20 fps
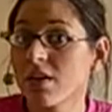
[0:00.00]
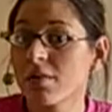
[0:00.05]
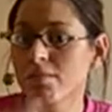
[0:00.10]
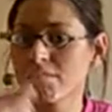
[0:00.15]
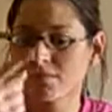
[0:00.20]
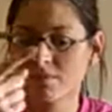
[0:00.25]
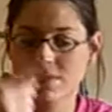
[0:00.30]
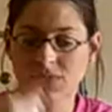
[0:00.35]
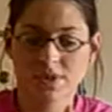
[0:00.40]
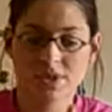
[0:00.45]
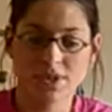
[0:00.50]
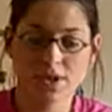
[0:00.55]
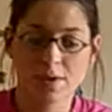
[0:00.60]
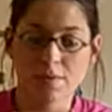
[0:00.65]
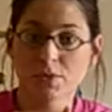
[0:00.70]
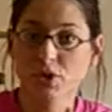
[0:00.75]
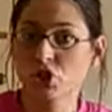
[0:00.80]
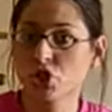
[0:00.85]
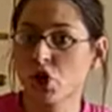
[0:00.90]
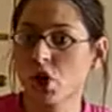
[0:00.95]
for example.
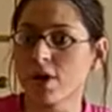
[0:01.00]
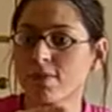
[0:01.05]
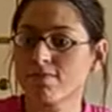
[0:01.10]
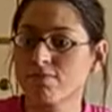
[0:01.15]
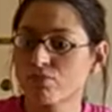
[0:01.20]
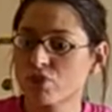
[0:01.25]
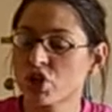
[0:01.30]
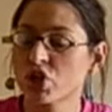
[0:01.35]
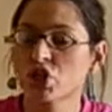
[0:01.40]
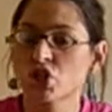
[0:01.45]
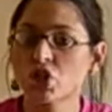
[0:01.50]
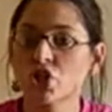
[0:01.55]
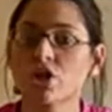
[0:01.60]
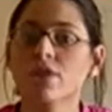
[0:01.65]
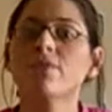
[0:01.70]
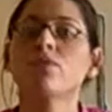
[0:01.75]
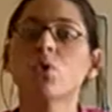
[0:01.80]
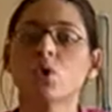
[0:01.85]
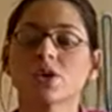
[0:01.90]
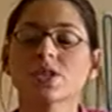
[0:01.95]

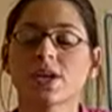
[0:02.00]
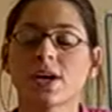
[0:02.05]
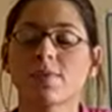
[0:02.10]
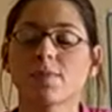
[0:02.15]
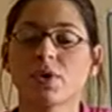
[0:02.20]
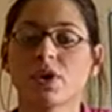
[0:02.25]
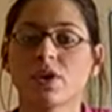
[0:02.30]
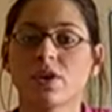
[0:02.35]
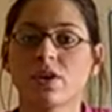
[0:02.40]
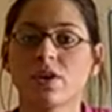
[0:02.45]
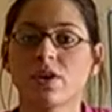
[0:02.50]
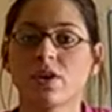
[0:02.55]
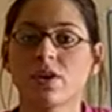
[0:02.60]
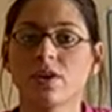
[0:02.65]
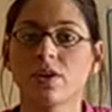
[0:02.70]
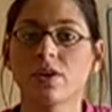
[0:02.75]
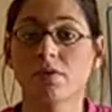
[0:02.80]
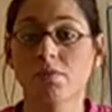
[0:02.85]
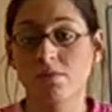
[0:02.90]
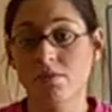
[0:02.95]
And that's because
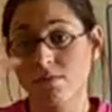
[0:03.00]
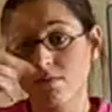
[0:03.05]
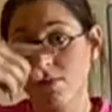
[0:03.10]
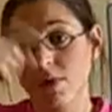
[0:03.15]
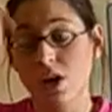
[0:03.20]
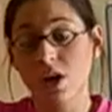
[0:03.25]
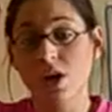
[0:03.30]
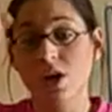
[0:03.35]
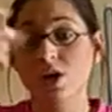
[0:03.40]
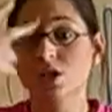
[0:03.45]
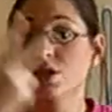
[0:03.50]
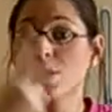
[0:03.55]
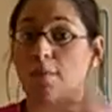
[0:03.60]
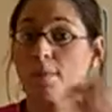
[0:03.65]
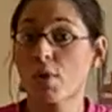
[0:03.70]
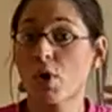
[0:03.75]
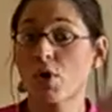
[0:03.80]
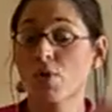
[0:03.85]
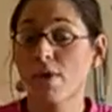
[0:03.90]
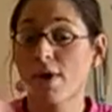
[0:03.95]
both chemical and
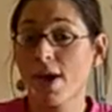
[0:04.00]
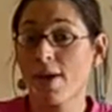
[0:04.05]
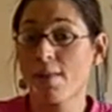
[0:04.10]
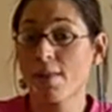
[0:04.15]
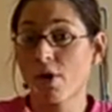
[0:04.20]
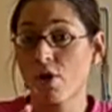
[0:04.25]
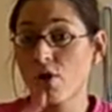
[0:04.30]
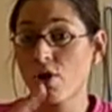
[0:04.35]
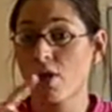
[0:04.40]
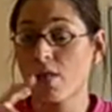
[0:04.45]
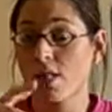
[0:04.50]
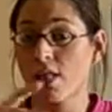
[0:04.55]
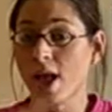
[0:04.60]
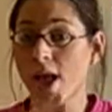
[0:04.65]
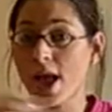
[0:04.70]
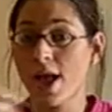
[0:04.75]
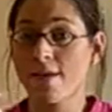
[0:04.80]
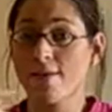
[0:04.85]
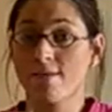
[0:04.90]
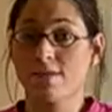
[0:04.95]
physical properties can be
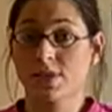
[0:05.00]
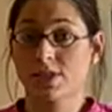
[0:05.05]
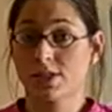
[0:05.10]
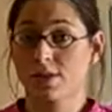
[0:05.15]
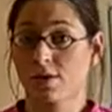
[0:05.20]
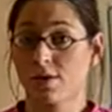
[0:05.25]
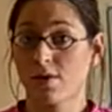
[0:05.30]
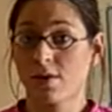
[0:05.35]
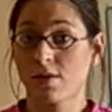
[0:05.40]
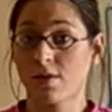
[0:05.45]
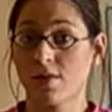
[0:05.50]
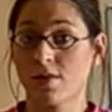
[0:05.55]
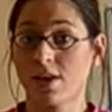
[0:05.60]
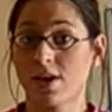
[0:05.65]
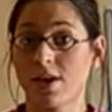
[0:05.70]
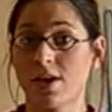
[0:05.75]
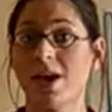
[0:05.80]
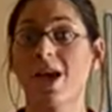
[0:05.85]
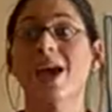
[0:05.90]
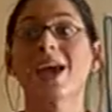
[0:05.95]
dependent on
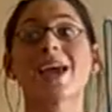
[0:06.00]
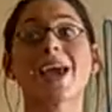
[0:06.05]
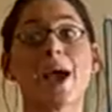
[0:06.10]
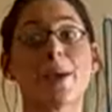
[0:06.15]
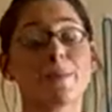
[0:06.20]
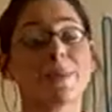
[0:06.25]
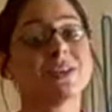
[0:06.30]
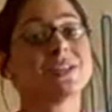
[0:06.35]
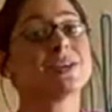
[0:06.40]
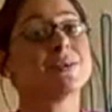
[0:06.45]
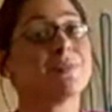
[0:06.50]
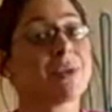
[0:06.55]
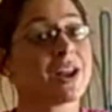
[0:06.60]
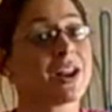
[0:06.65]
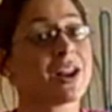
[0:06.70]
temperature and pressure.